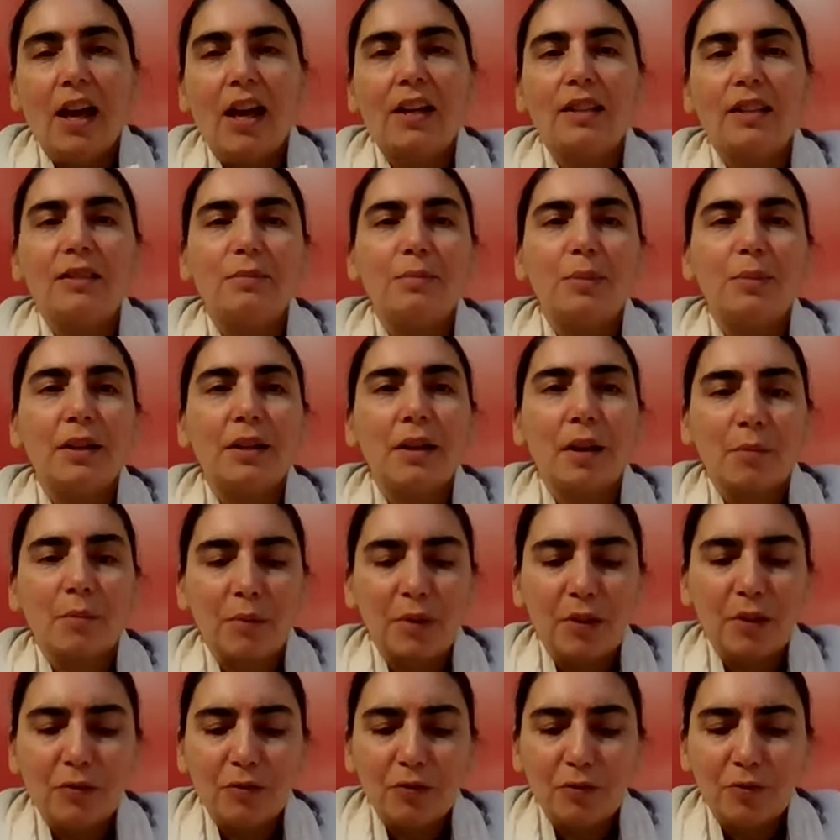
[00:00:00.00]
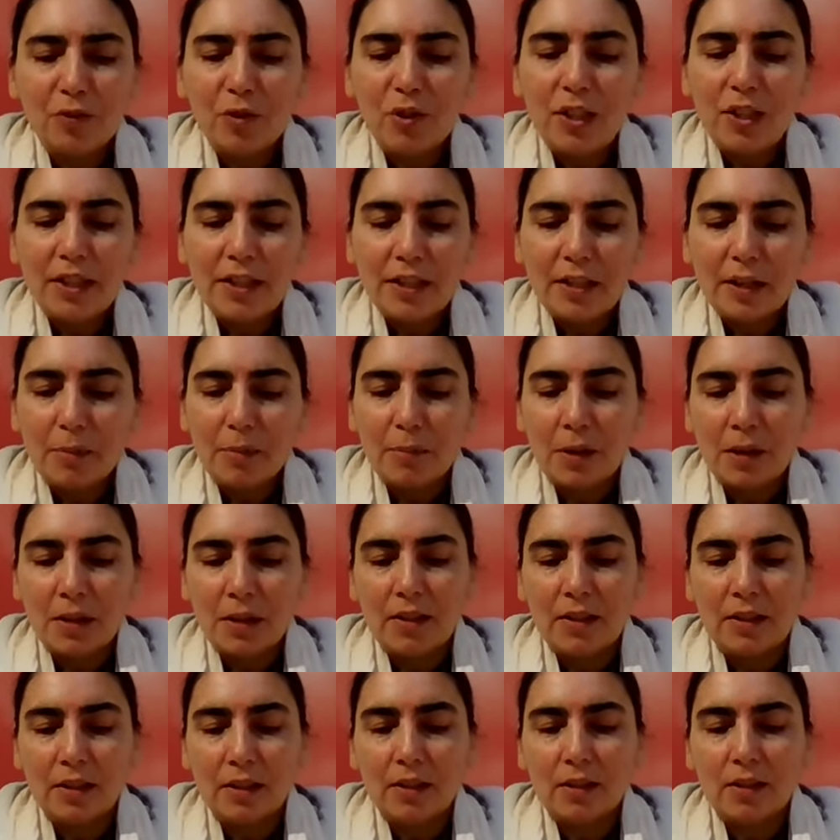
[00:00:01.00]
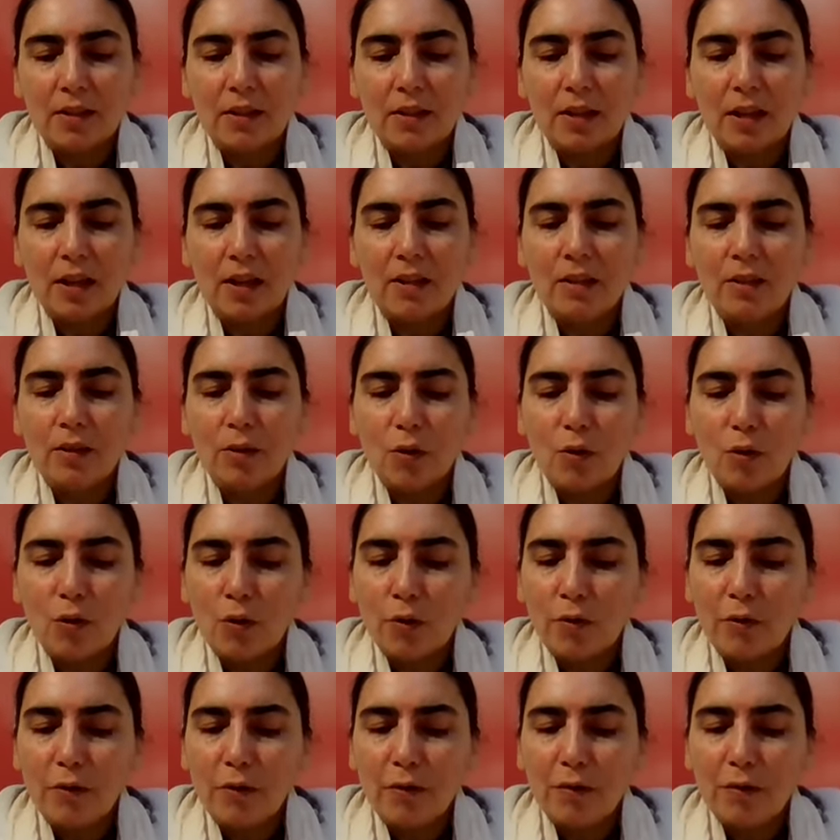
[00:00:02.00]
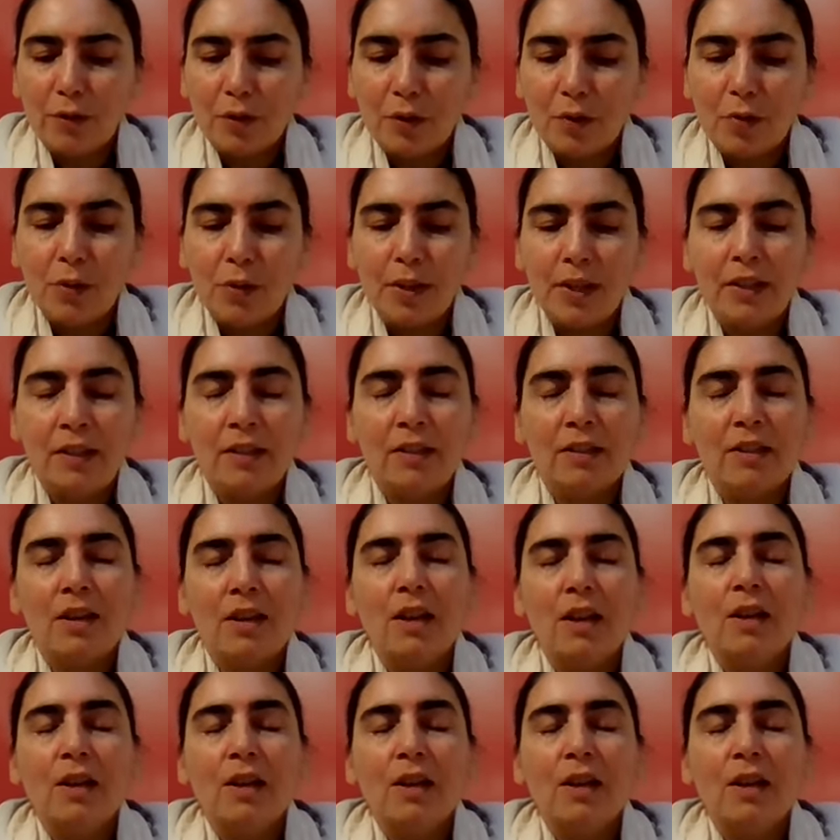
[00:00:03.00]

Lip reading: as becoming fully abundant and overflowing